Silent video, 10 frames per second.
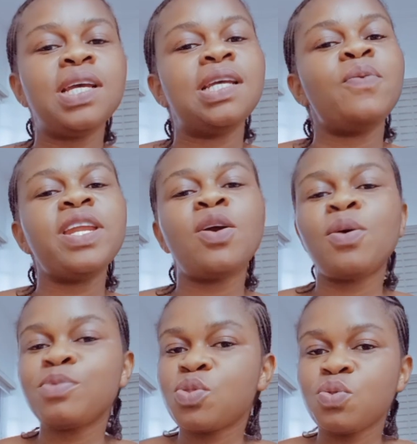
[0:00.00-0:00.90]
when it
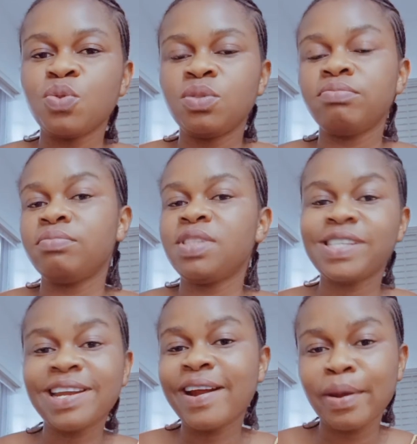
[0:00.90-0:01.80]
comes to
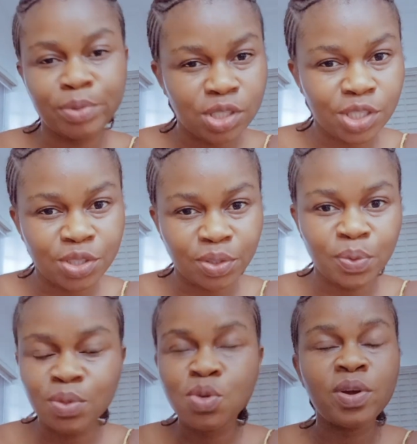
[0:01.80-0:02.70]
general importation, you
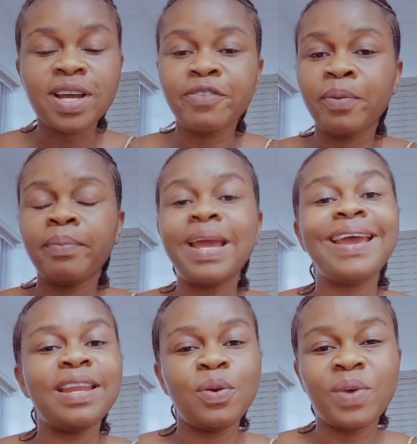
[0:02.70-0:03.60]
want to order from
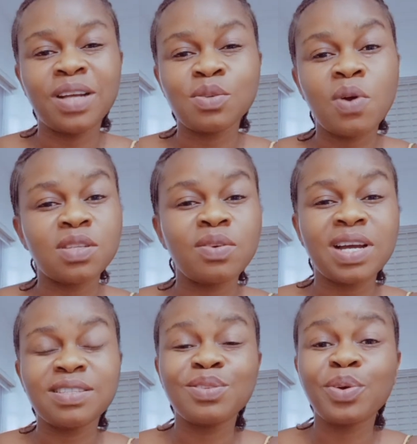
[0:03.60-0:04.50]
anywhere at all, as long
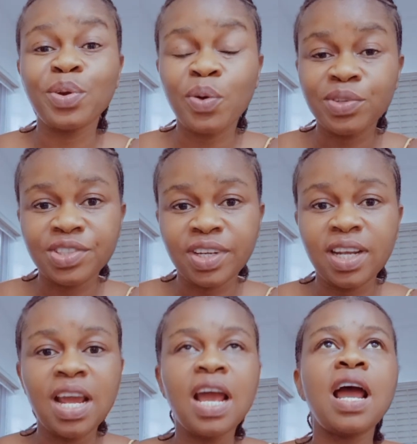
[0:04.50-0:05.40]
as it's not your
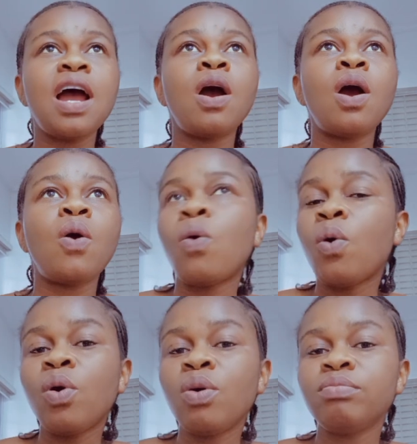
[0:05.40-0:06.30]
country,
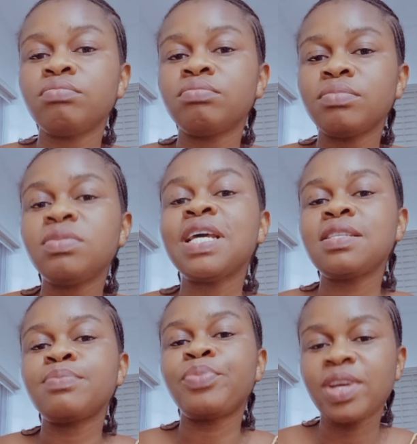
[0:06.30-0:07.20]
or
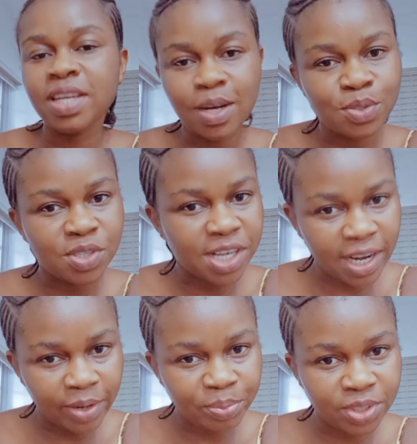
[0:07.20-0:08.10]
let's bring it down to
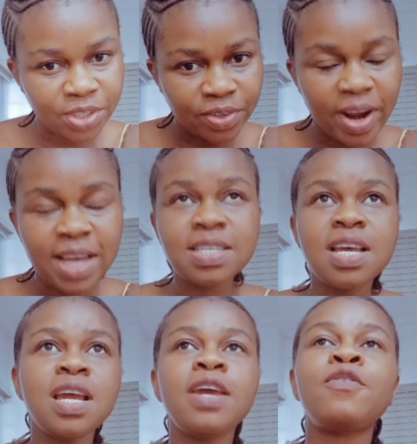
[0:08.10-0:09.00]
China importation, right?
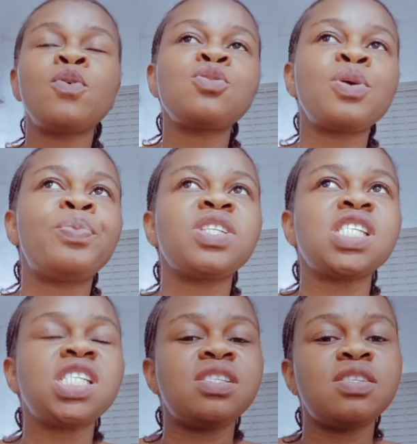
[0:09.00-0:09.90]
If you want to import
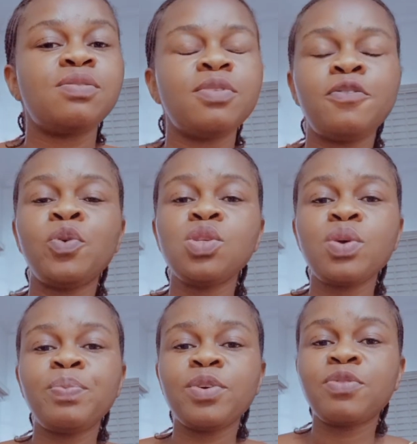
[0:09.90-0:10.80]
it, if you want to
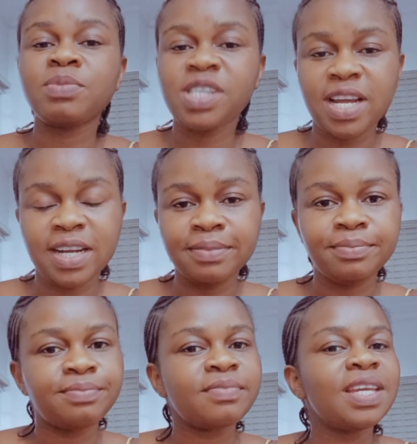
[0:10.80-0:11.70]
import from China,
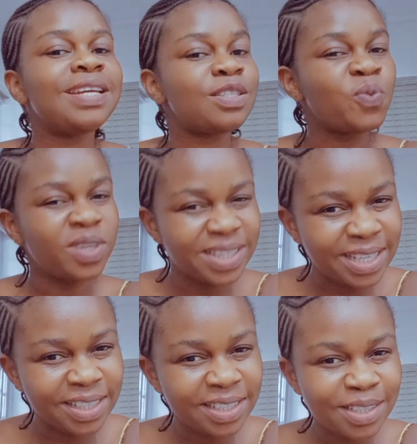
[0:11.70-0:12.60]
it is one
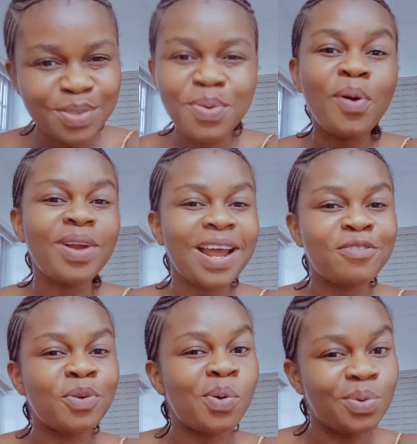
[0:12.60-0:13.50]
thing to order
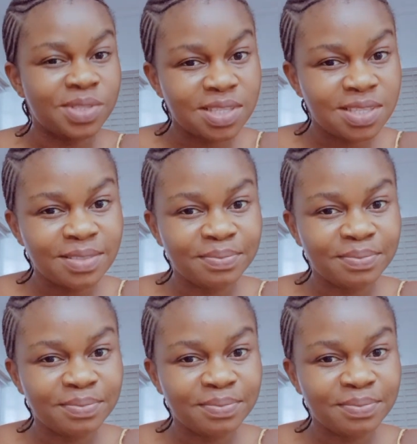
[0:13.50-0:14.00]
for goods,